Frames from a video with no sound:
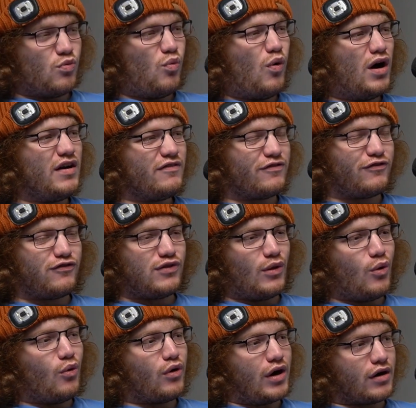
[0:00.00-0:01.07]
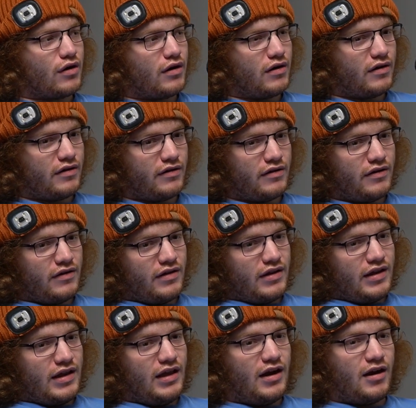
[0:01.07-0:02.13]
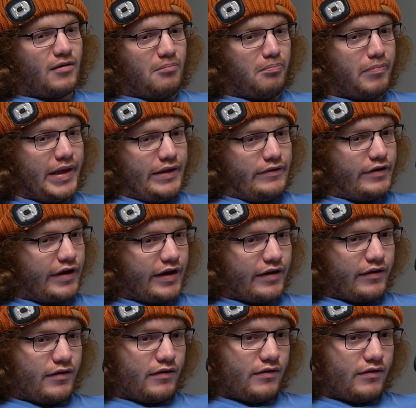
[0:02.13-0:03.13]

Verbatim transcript: one floor in a building.